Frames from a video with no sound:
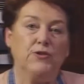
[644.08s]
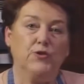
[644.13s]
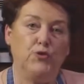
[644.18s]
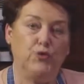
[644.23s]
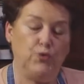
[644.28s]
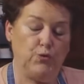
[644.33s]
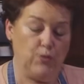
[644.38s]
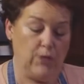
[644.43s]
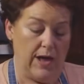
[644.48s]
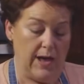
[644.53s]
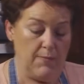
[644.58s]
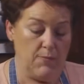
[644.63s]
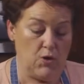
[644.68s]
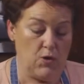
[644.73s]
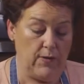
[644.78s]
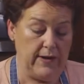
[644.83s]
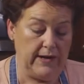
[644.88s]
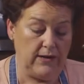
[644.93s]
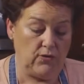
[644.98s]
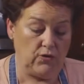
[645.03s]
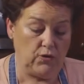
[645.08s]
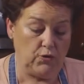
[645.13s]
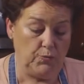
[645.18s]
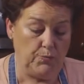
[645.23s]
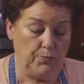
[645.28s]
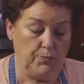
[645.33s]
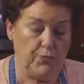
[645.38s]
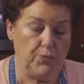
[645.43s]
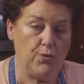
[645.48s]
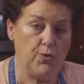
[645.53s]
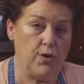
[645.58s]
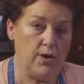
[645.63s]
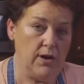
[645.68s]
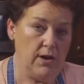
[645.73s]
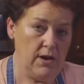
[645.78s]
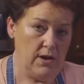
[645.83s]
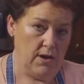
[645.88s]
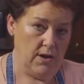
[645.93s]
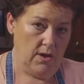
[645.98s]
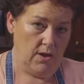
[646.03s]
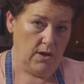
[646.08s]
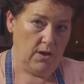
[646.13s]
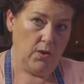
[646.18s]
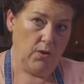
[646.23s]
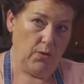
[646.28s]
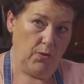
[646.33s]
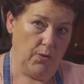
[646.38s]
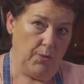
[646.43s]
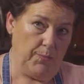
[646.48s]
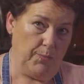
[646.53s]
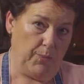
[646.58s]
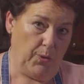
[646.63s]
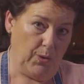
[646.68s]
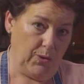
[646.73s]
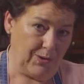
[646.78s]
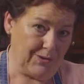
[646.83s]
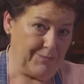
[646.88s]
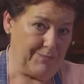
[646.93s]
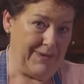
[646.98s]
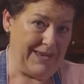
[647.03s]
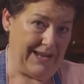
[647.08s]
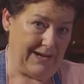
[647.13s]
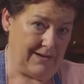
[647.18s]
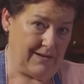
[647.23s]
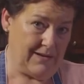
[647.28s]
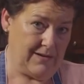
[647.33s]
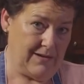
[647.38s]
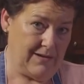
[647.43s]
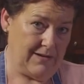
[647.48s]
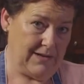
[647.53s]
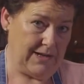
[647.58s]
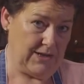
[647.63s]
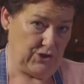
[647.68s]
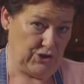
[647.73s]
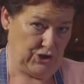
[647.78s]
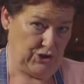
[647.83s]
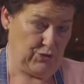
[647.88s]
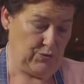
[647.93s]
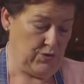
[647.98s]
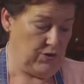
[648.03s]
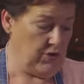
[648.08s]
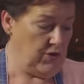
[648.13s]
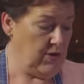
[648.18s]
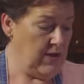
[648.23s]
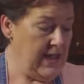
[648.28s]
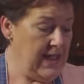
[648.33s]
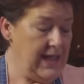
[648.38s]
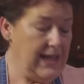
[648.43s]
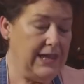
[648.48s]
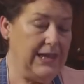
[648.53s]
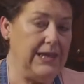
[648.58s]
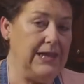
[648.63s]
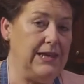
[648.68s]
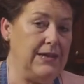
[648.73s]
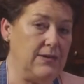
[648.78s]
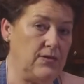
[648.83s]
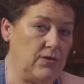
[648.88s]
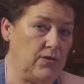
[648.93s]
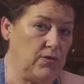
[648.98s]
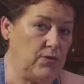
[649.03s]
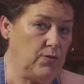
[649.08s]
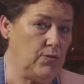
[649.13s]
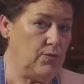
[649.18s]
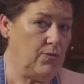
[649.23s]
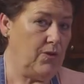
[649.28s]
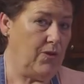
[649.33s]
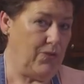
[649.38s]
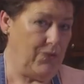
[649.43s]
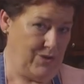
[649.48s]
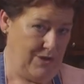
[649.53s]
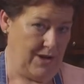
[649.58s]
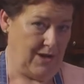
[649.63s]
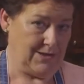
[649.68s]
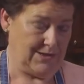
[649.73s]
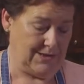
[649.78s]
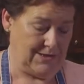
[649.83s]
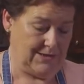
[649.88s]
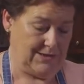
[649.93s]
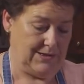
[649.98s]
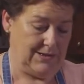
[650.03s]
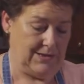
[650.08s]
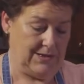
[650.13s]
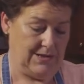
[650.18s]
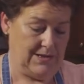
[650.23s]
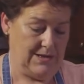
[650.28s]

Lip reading: to do, I'm going to pour the boiled milk and sugar into the custard.